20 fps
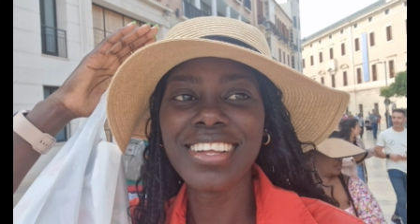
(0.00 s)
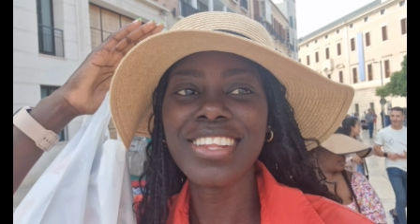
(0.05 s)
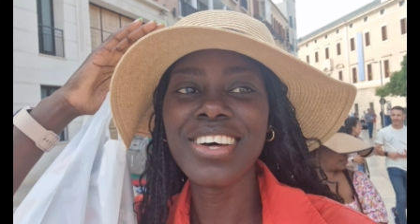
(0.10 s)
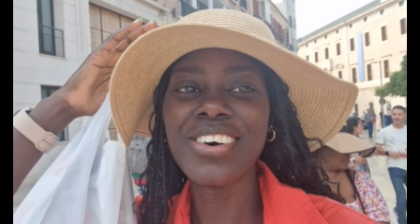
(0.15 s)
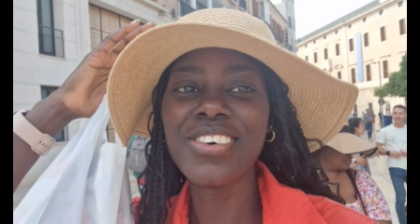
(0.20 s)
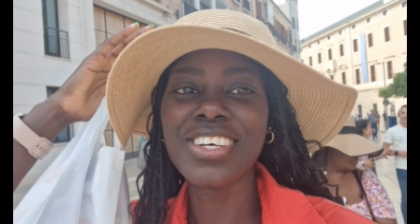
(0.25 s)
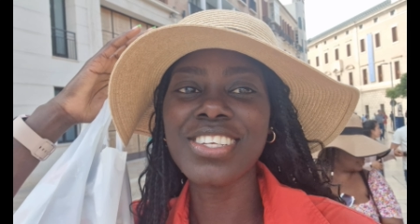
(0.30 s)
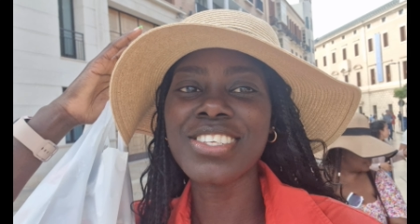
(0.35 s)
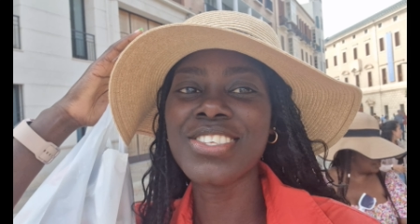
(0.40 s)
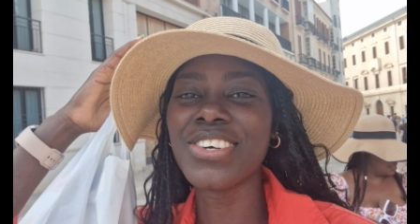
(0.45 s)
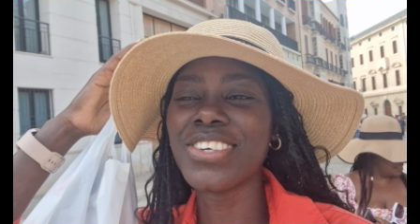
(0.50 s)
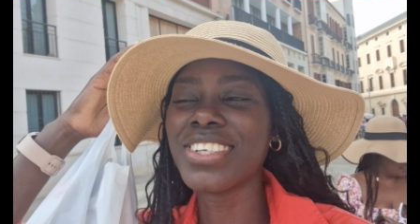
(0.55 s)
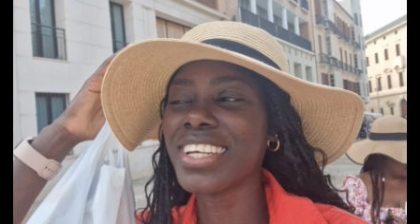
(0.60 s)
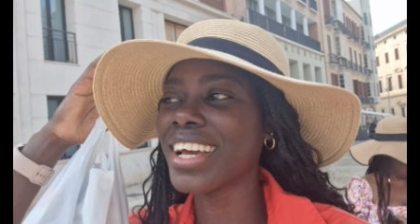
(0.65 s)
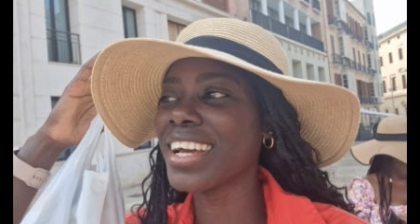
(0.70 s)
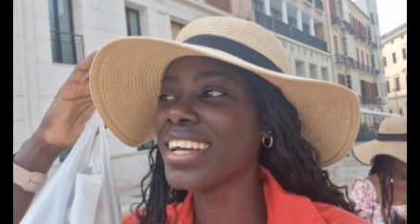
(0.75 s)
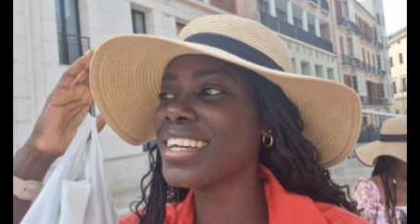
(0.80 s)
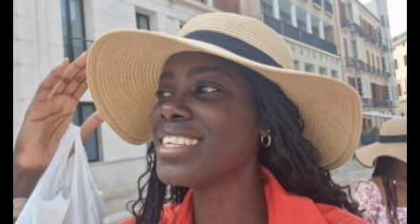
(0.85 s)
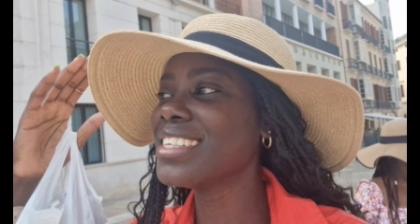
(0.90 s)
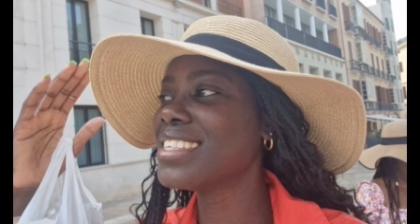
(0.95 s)
That was so
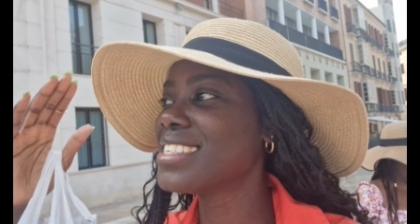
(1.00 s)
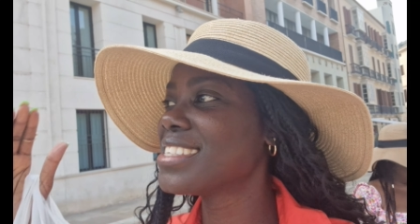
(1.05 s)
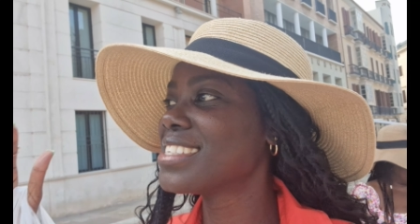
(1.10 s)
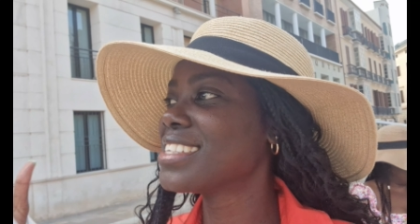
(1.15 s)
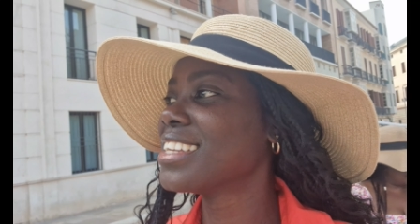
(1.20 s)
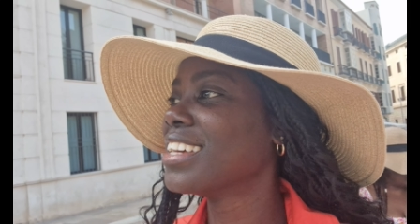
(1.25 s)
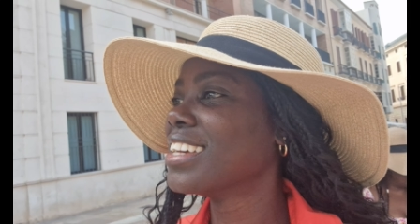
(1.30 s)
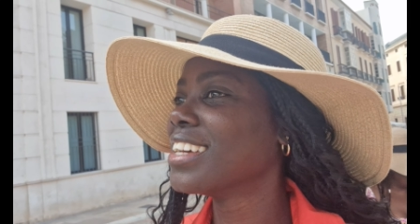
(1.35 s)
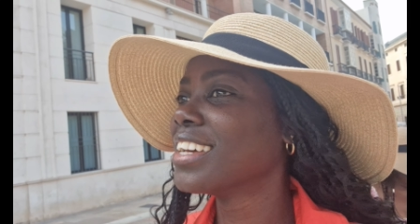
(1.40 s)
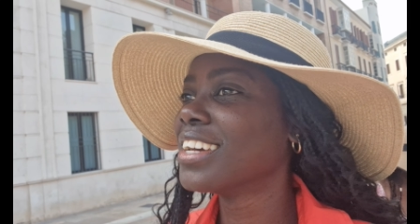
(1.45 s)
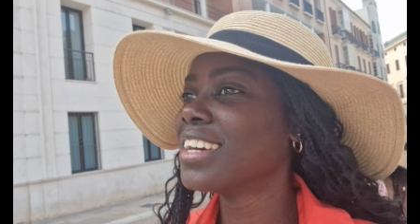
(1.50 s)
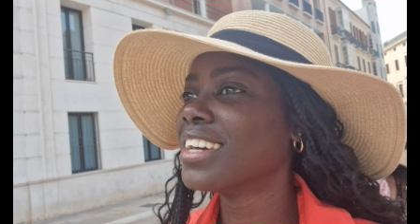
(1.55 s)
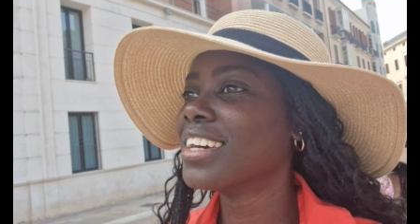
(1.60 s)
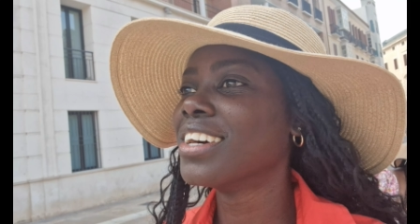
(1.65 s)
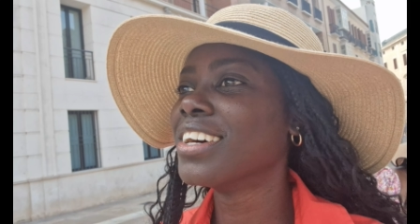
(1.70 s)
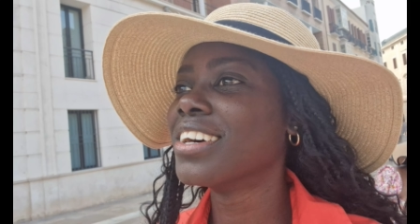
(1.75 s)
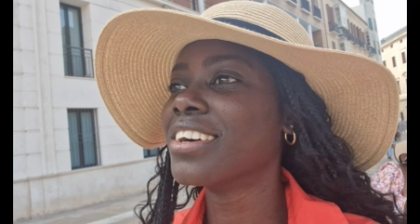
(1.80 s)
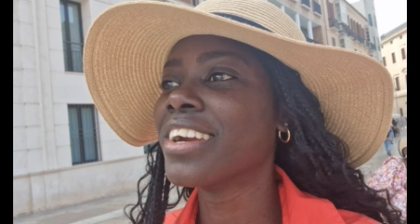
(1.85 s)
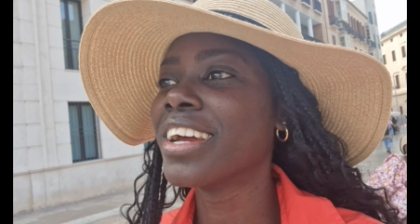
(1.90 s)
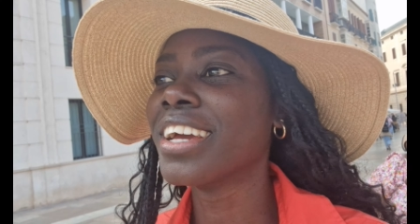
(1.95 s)
nice.
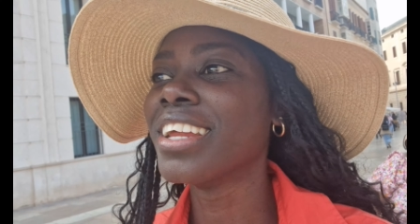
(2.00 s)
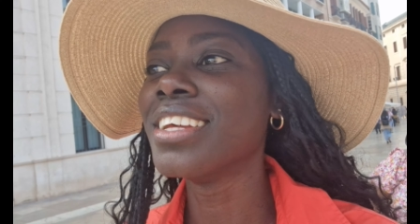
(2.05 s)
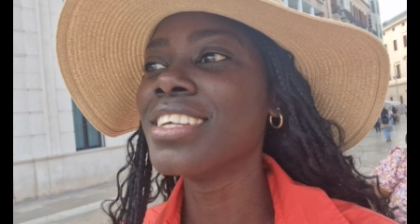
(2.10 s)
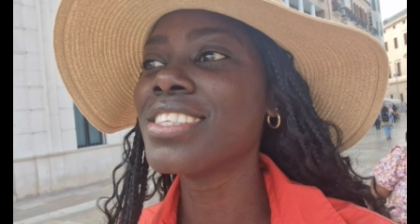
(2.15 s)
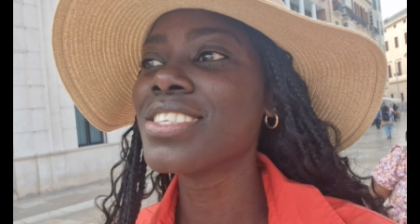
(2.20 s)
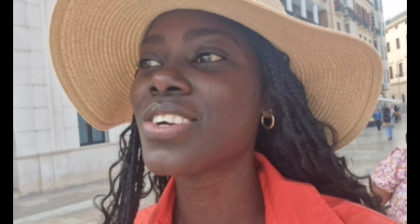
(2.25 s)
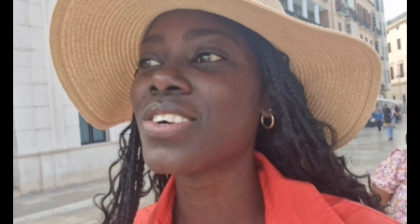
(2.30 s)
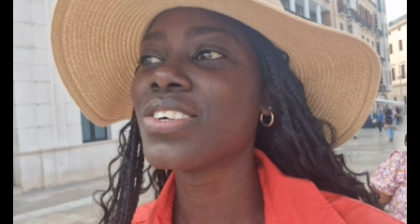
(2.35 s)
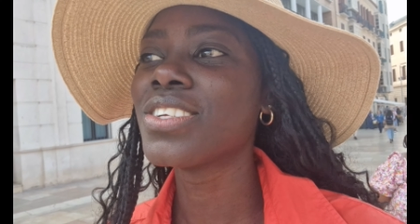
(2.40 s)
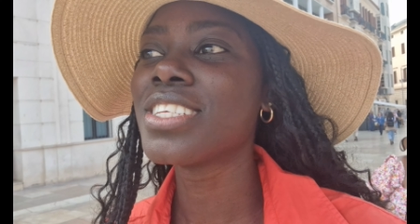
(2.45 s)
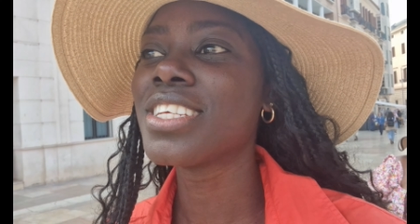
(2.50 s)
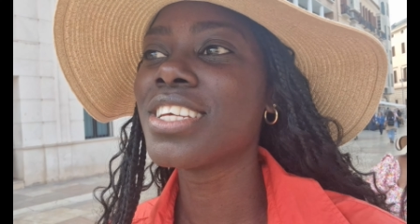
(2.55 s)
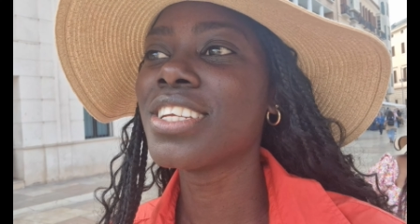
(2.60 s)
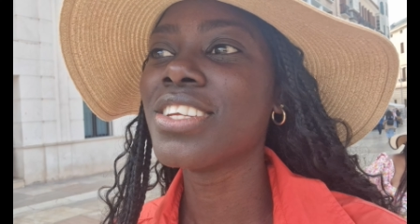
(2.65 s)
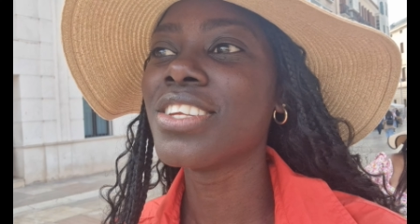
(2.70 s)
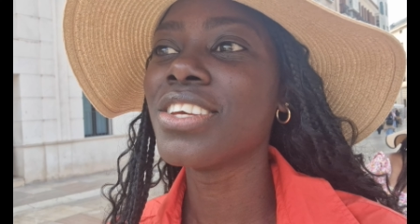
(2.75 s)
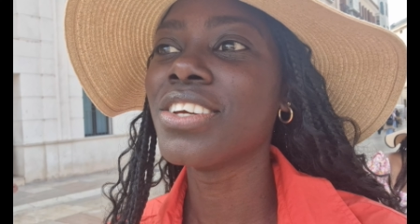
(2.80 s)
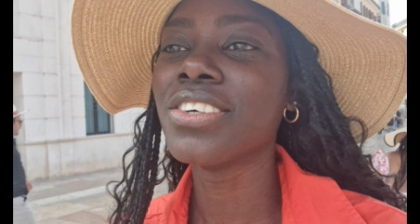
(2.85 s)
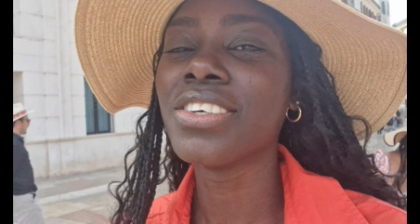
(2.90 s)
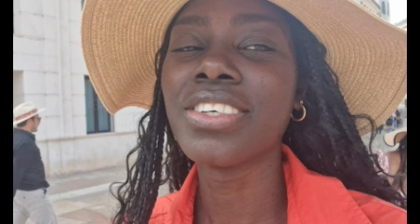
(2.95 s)
All right, let's
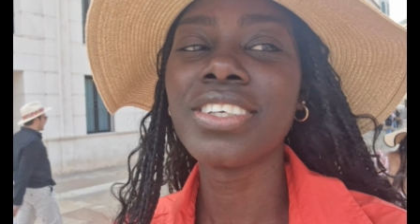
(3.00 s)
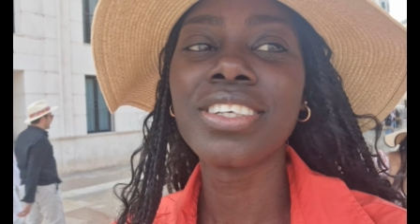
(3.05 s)
continue.